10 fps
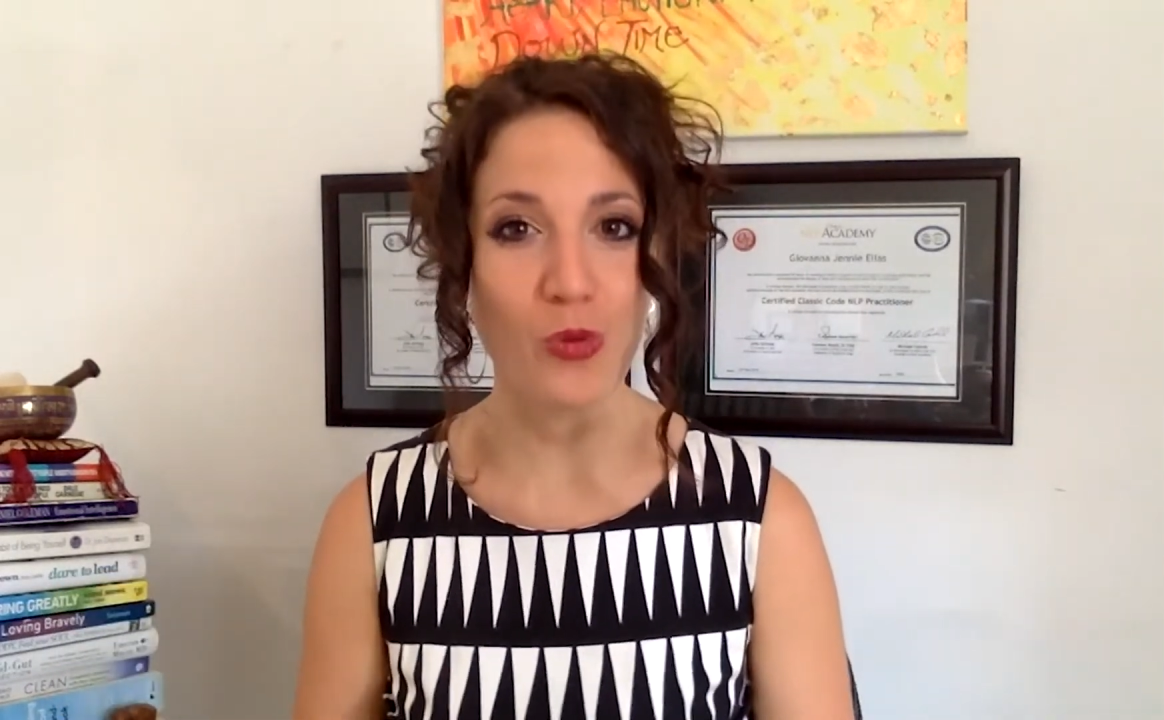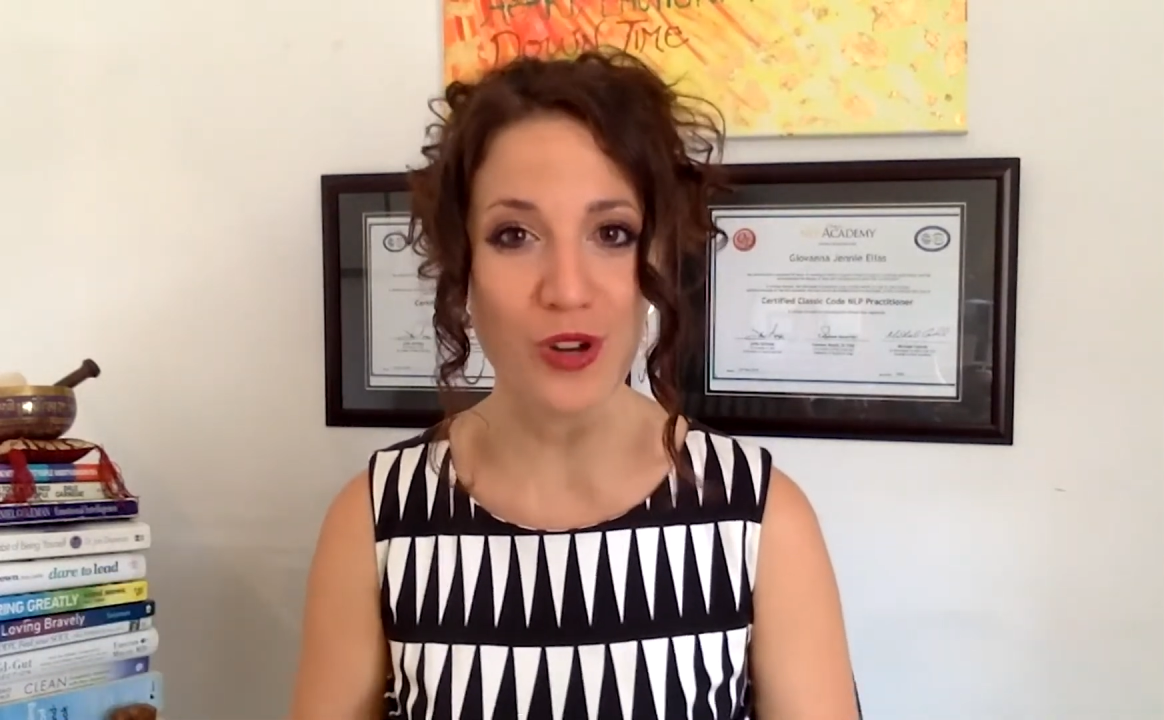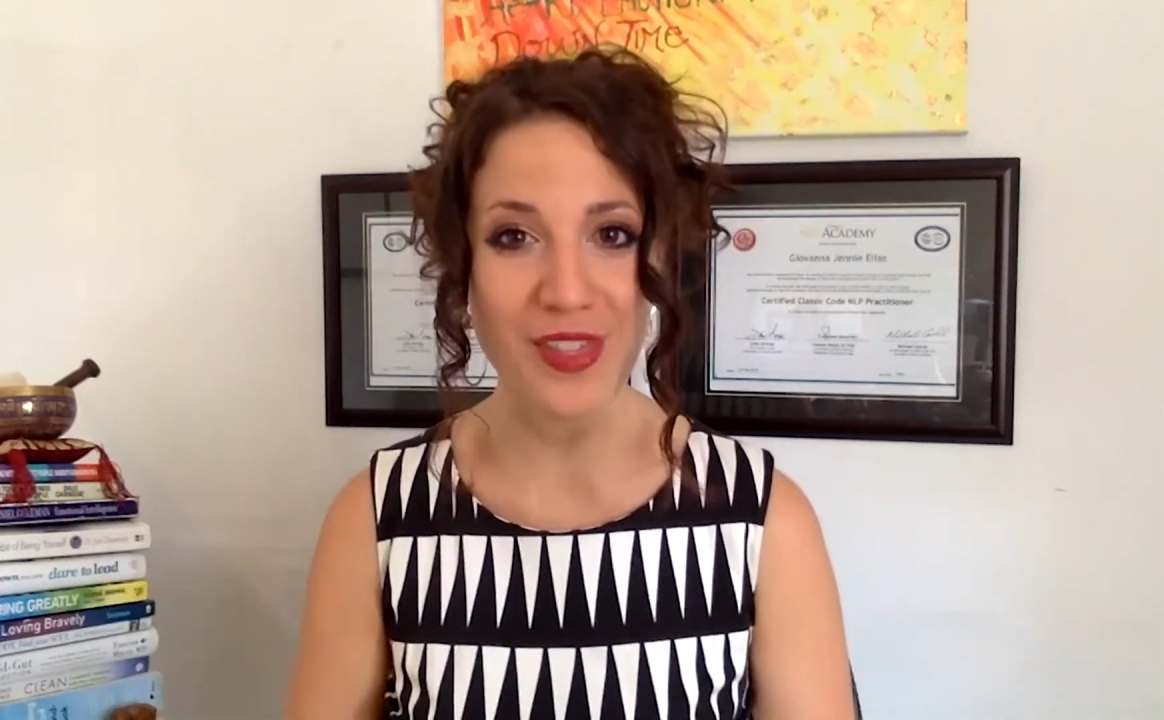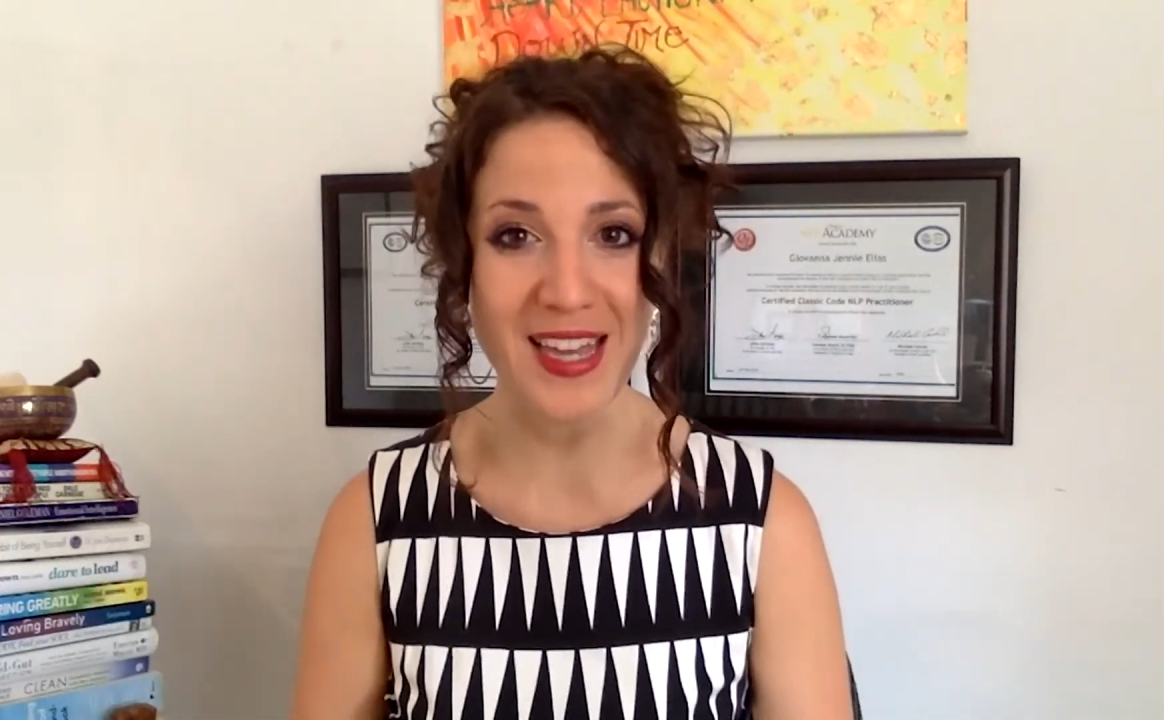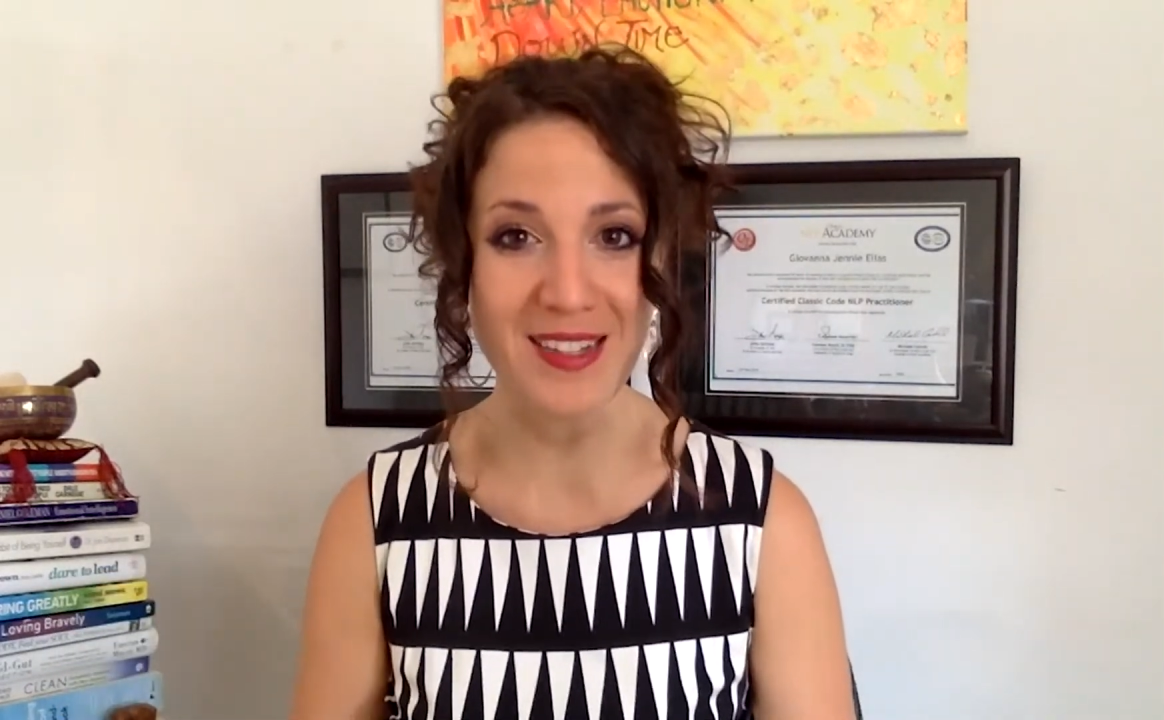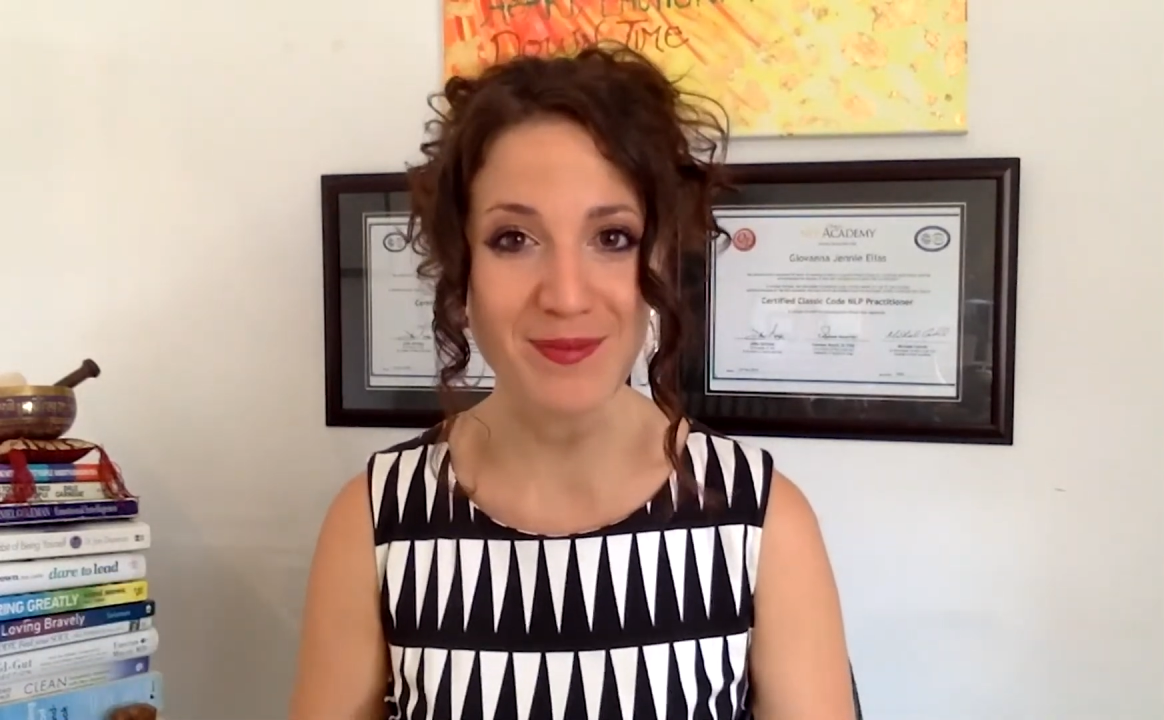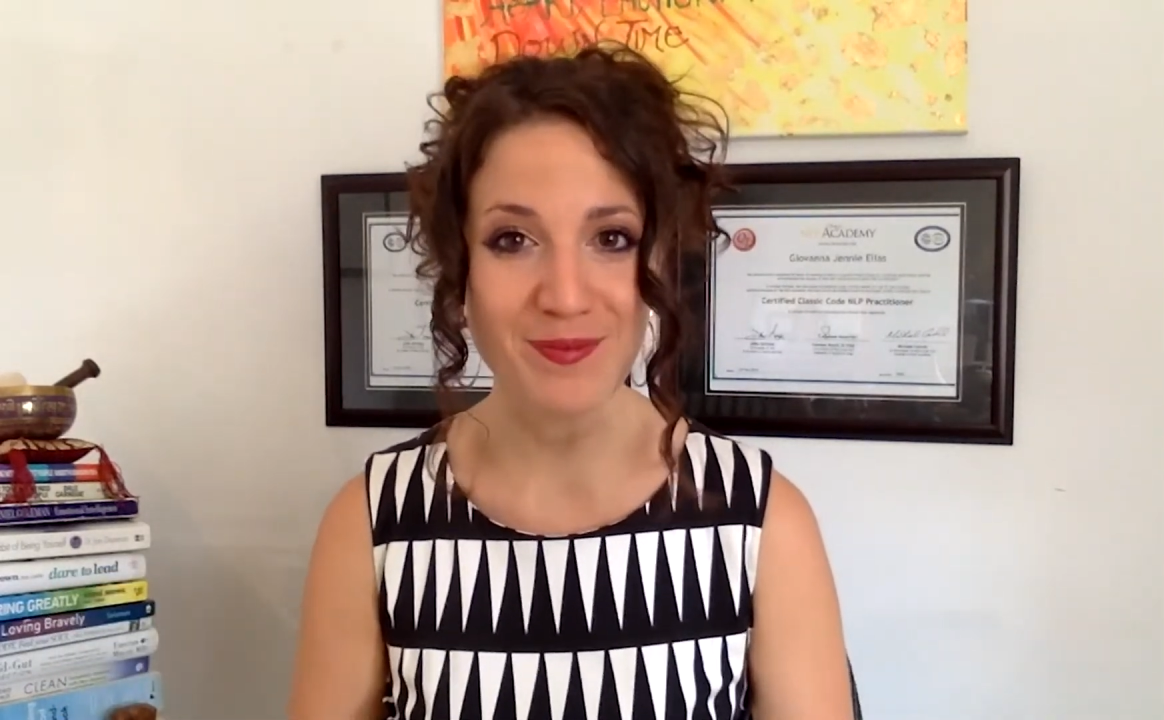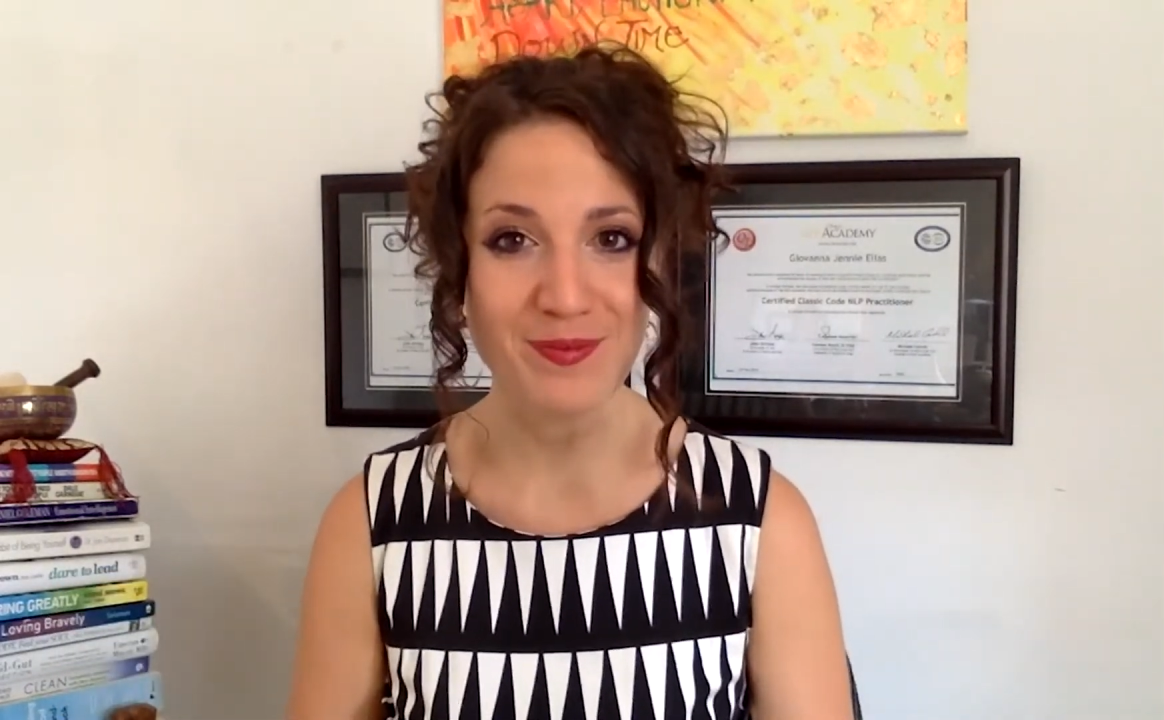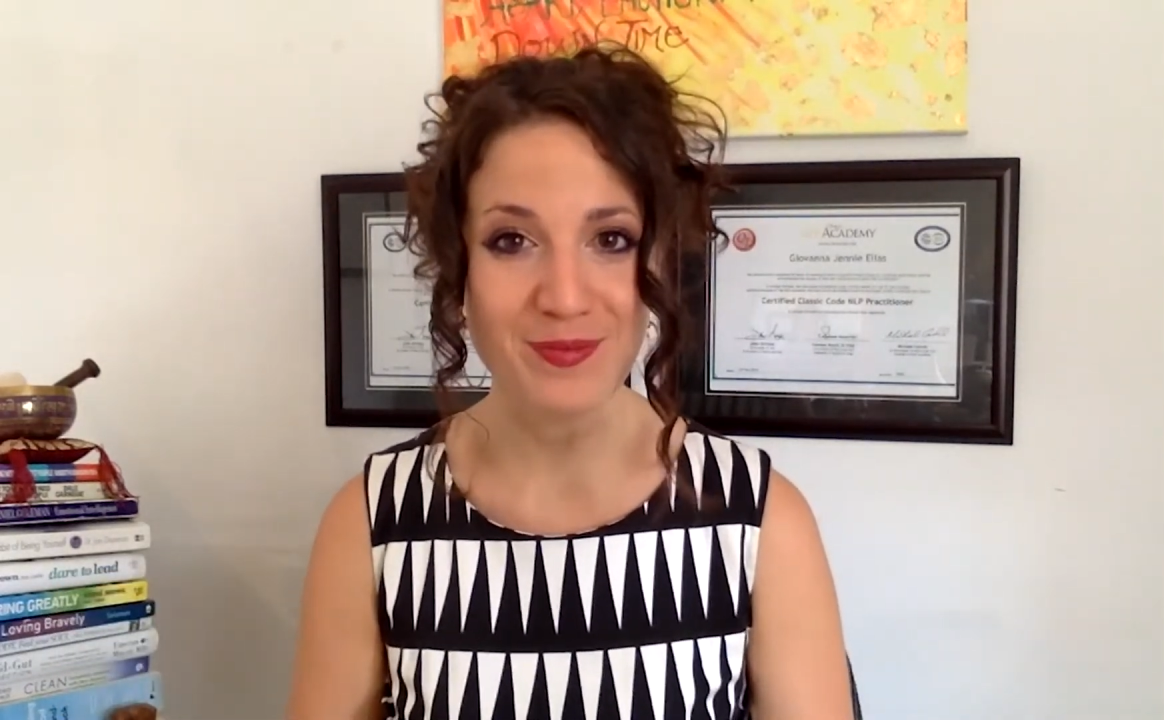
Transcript: were they?